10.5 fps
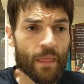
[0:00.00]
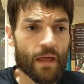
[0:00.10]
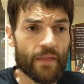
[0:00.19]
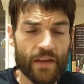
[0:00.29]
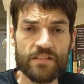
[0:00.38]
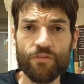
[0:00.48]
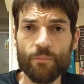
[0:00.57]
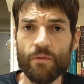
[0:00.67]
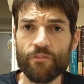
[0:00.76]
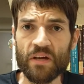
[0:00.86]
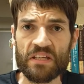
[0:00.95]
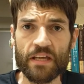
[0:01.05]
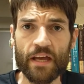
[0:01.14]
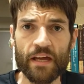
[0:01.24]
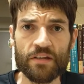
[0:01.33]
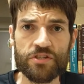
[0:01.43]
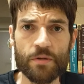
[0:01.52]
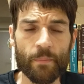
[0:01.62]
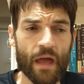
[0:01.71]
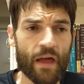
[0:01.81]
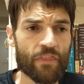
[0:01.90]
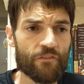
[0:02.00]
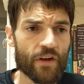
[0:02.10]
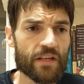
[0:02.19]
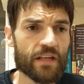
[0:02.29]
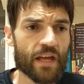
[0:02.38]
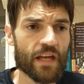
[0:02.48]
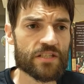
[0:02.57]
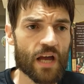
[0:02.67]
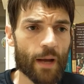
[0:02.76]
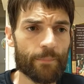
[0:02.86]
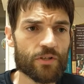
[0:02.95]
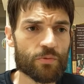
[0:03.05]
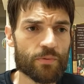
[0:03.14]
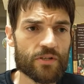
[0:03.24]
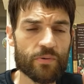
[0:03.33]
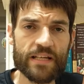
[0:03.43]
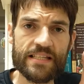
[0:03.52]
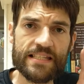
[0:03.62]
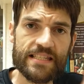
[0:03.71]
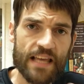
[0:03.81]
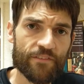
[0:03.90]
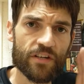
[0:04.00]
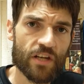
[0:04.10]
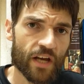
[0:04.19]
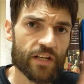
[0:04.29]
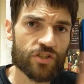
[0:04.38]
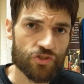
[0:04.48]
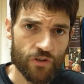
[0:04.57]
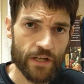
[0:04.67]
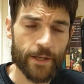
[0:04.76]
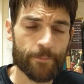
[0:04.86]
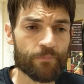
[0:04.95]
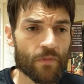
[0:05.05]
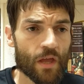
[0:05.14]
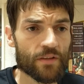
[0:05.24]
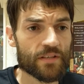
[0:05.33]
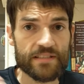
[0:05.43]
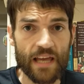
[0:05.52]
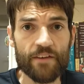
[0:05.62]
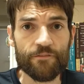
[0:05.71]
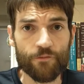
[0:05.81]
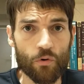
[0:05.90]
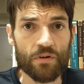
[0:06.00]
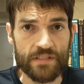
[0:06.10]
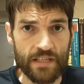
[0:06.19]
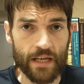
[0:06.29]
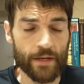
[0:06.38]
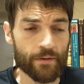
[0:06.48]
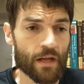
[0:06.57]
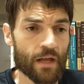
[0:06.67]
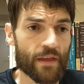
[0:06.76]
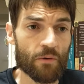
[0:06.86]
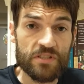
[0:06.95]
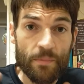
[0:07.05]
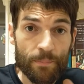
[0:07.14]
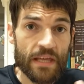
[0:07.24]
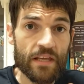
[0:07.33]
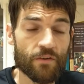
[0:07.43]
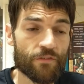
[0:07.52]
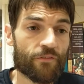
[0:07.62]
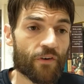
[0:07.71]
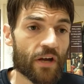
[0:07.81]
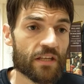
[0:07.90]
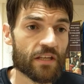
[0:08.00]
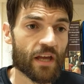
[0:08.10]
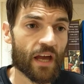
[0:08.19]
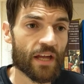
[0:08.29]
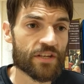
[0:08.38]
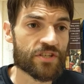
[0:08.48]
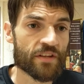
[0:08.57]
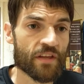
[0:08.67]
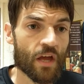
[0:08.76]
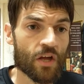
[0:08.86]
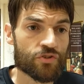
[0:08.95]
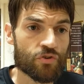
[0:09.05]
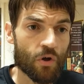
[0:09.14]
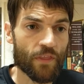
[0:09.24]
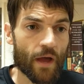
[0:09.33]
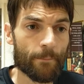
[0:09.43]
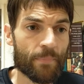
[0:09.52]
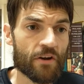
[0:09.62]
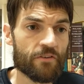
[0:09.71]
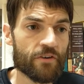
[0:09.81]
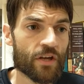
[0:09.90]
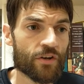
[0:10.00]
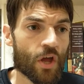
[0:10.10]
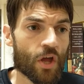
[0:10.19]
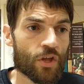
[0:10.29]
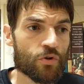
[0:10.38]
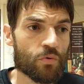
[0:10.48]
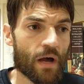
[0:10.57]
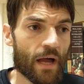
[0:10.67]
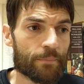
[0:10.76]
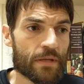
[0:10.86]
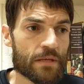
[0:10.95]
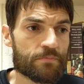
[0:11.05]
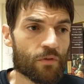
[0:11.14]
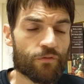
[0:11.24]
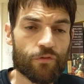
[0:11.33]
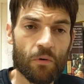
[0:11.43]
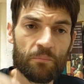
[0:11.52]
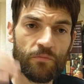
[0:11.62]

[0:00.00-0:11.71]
that's from the Viking Age. And the Viking Age happened between 793 to 1014. That was the peak of the Viking Age. And throughout that period, you had people from